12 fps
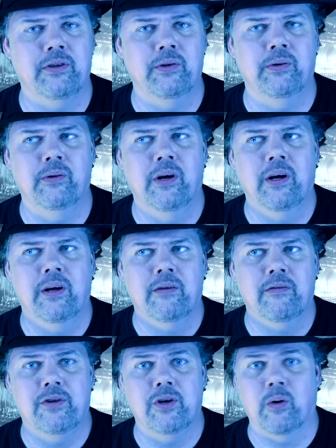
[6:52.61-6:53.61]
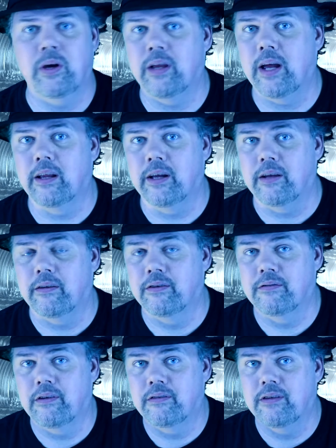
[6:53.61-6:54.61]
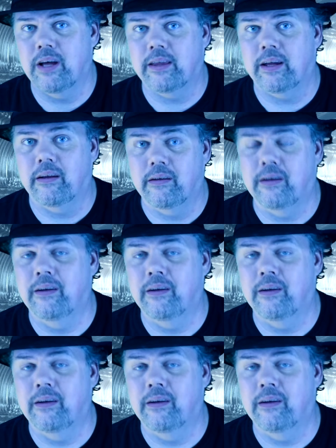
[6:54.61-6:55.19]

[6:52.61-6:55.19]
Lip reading: to showing the alien. There's nothing.